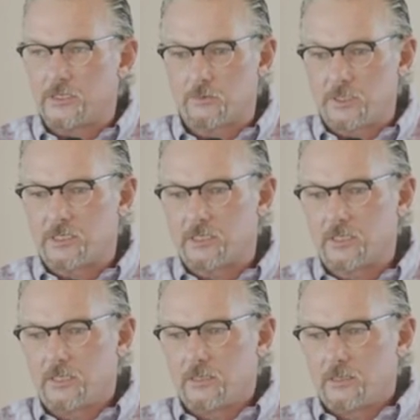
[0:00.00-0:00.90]
which
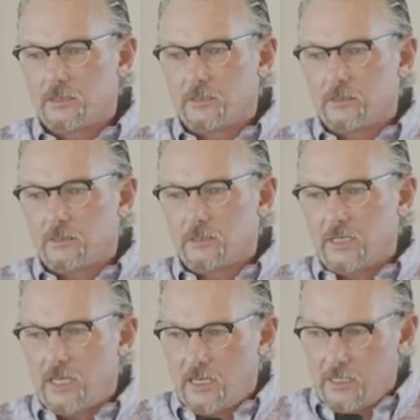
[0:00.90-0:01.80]

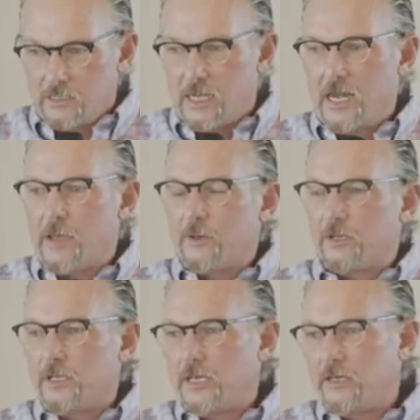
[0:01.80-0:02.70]

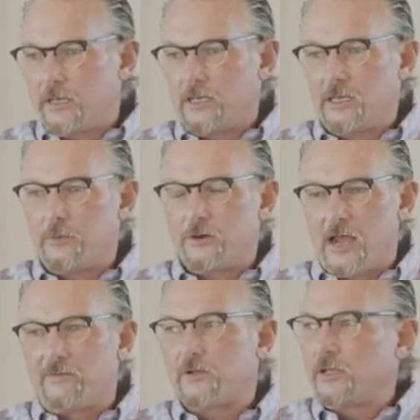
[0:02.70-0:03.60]
dynamically and
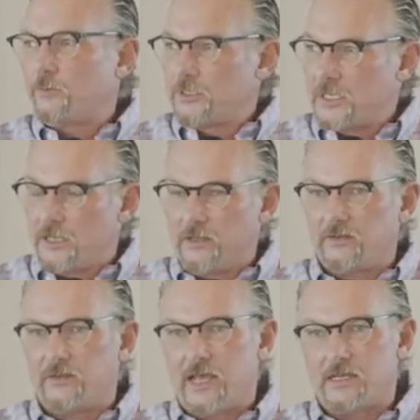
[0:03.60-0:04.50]
demographically will tell us
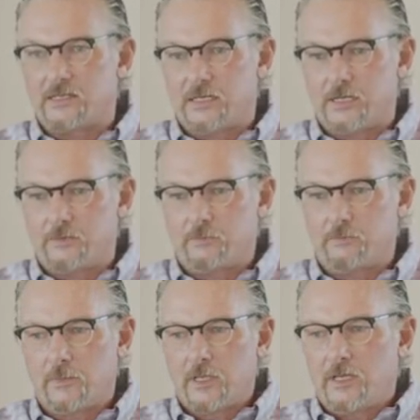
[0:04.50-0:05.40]
that
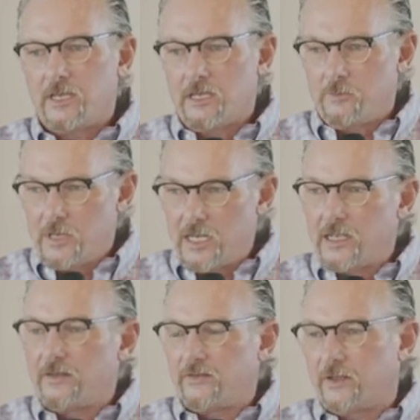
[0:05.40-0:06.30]
in the
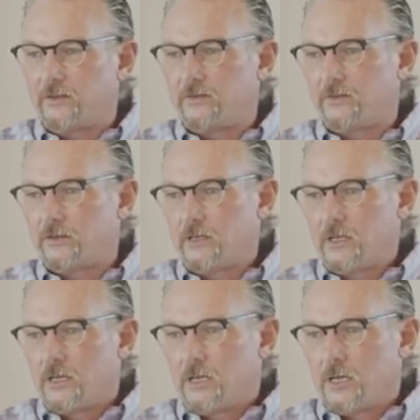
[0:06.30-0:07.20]
immediate sense,
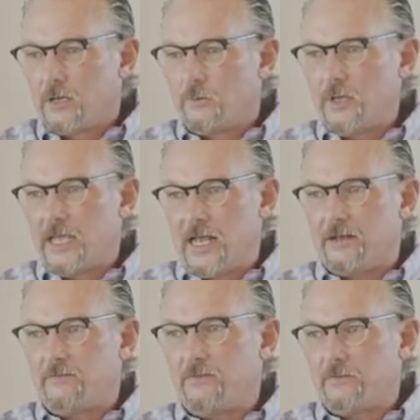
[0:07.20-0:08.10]
we
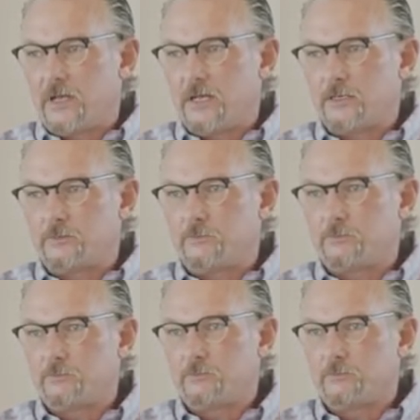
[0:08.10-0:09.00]
have
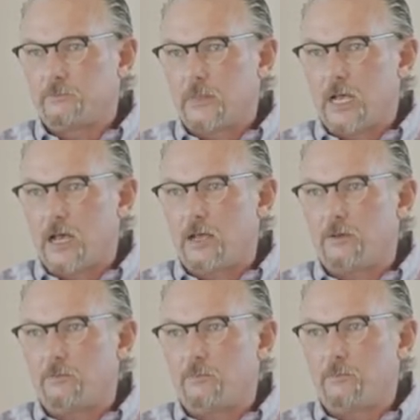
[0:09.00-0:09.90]

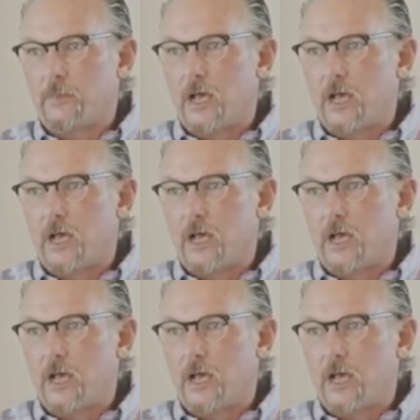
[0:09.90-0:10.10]
a